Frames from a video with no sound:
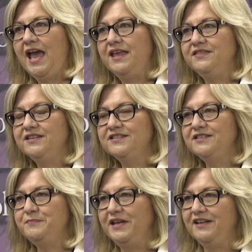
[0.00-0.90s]
and this
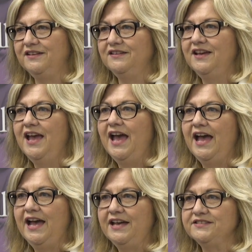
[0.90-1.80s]
has been
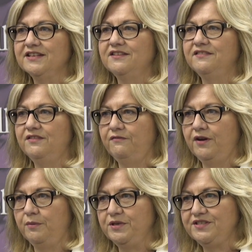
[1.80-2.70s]
Ask the
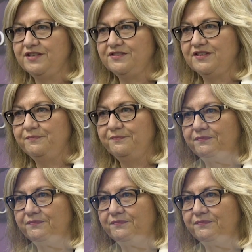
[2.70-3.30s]
Pharmacist.